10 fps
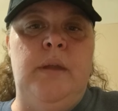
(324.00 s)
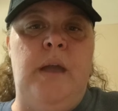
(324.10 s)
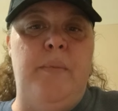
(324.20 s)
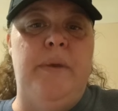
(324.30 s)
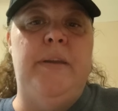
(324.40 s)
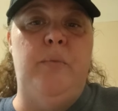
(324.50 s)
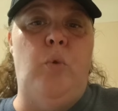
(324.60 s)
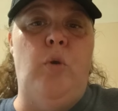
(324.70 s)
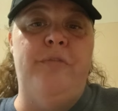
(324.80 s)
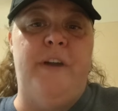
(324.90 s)
I mean, in
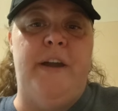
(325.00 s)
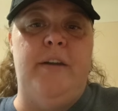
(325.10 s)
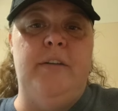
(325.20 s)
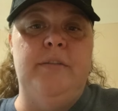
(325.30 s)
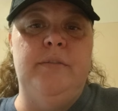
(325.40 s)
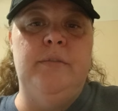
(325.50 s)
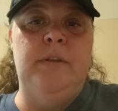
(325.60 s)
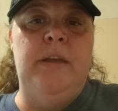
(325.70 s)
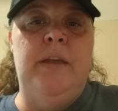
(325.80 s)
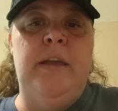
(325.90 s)
warfare,
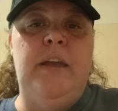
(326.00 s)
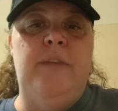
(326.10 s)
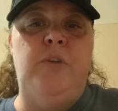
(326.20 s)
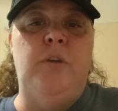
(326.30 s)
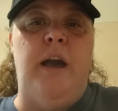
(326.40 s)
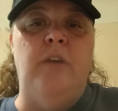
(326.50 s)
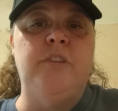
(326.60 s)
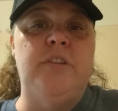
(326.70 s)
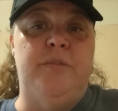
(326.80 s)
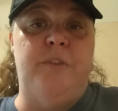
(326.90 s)
if you cause
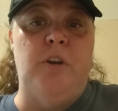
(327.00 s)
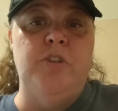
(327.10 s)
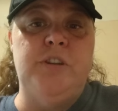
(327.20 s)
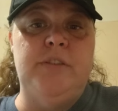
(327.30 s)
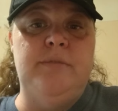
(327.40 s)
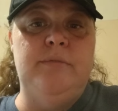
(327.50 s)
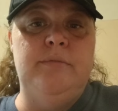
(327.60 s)
a diversion,